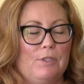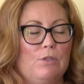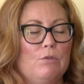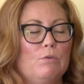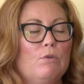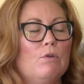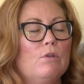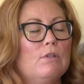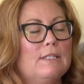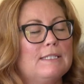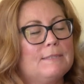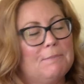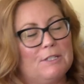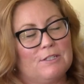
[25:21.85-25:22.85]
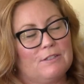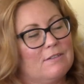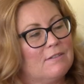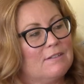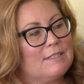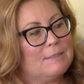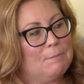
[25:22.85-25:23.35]
you hold a
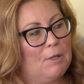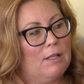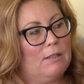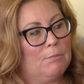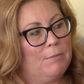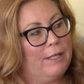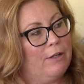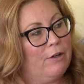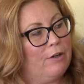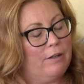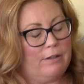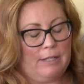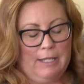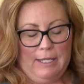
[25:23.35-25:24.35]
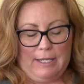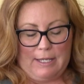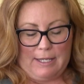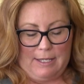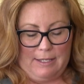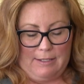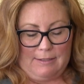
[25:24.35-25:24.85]
special spot in my heart,
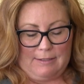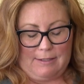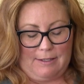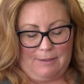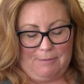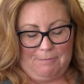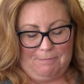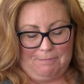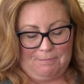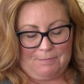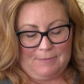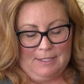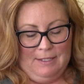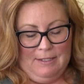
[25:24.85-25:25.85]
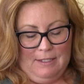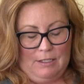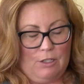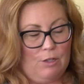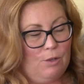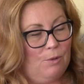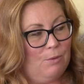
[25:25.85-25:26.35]
and um,
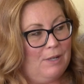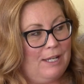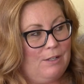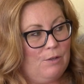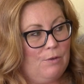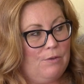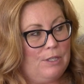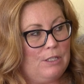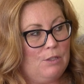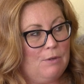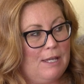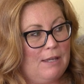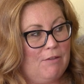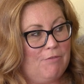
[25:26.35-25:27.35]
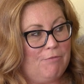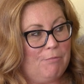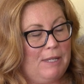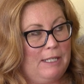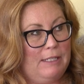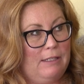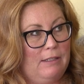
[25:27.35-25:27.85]
you know I know that you have
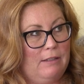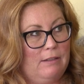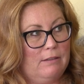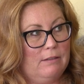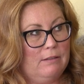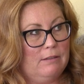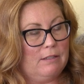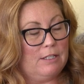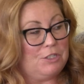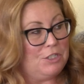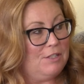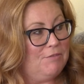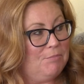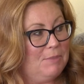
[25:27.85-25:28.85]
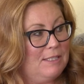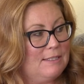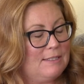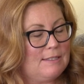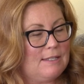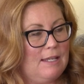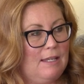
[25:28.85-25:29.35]
many
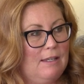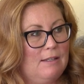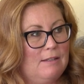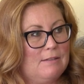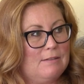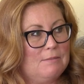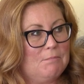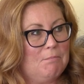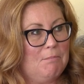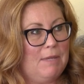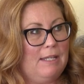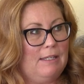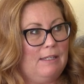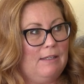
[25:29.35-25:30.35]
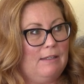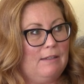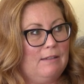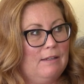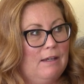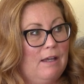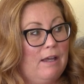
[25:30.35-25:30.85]
achievements and
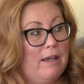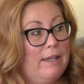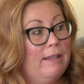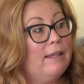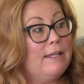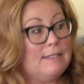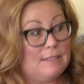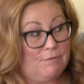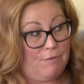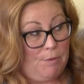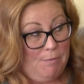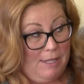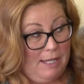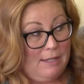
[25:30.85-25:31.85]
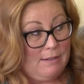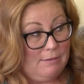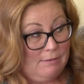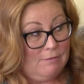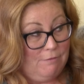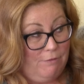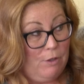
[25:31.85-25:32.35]
many highlights from that
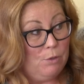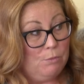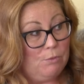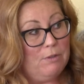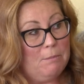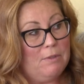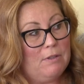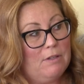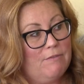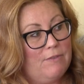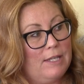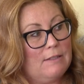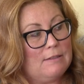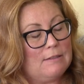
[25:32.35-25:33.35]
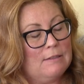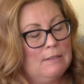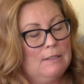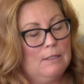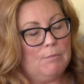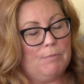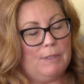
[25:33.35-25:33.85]
vulnerable event.
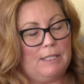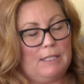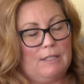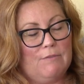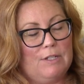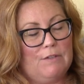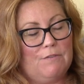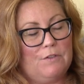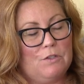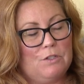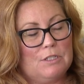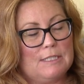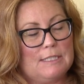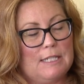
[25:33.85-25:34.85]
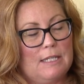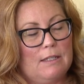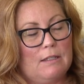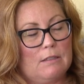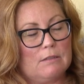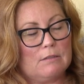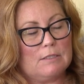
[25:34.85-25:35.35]
But even if you just
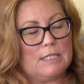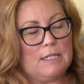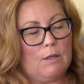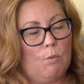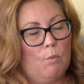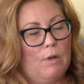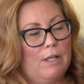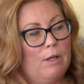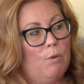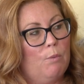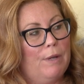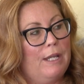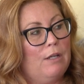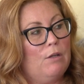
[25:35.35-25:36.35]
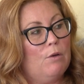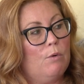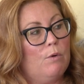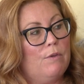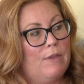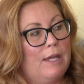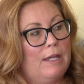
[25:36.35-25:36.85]
take take one away,
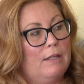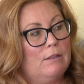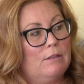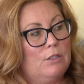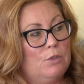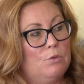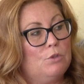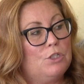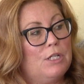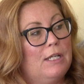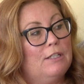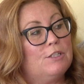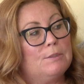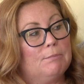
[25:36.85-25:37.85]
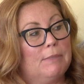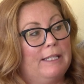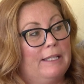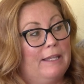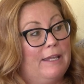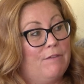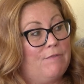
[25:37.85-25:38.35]
know that you changed my
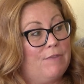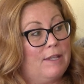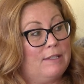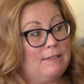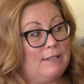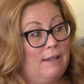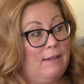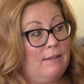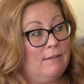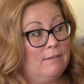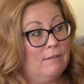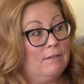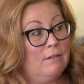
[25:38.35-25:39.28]
life that day